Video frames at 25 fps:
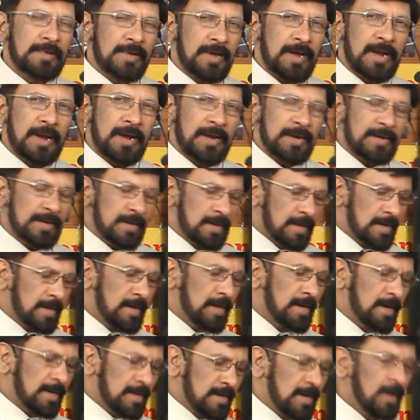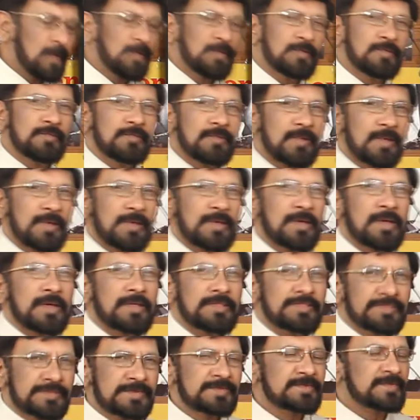And now,
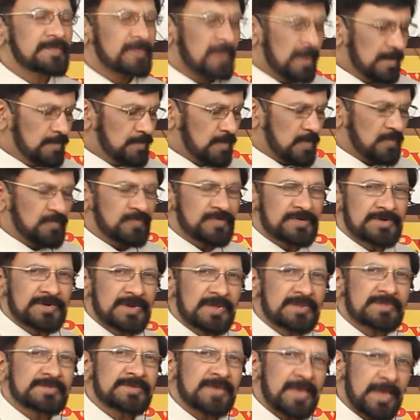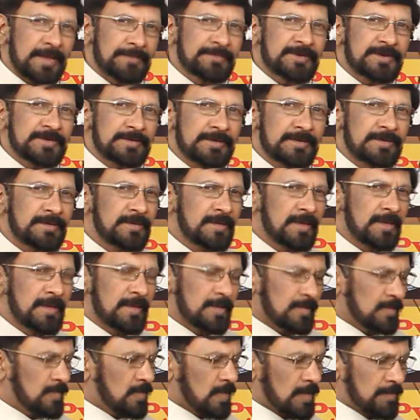this is the professional's habit.
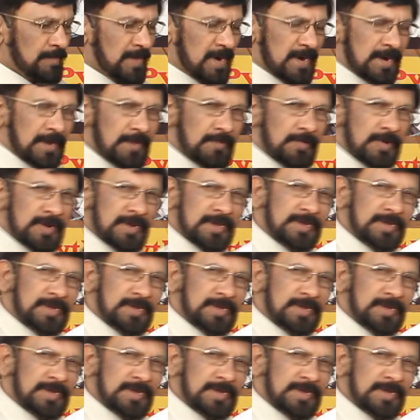Your mental work